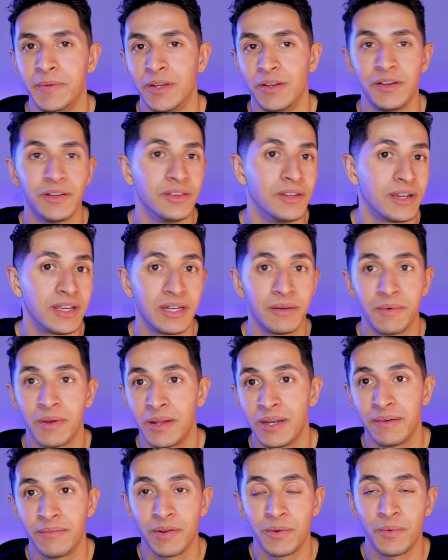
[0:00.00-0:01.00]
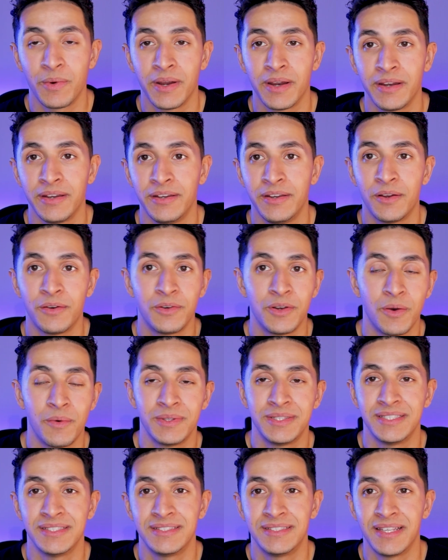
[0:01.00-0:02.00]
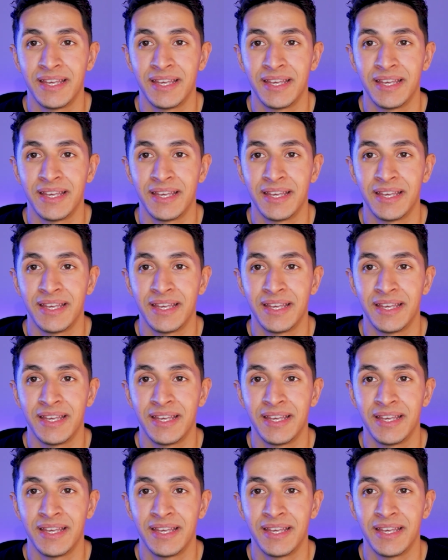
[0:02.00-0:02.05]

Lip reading: you're looking around everywhere, you don't know what to